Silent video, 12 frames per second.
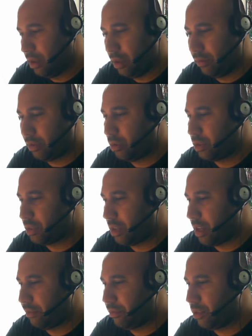And of course,
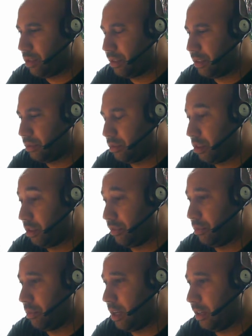life drawing
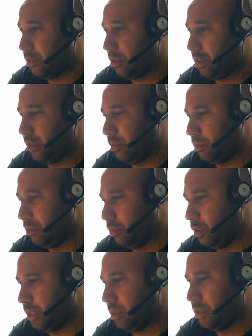from life, drawing
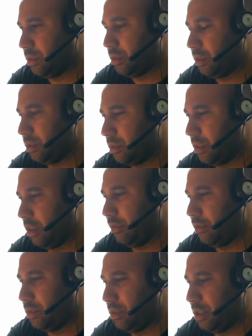from realistic stuff,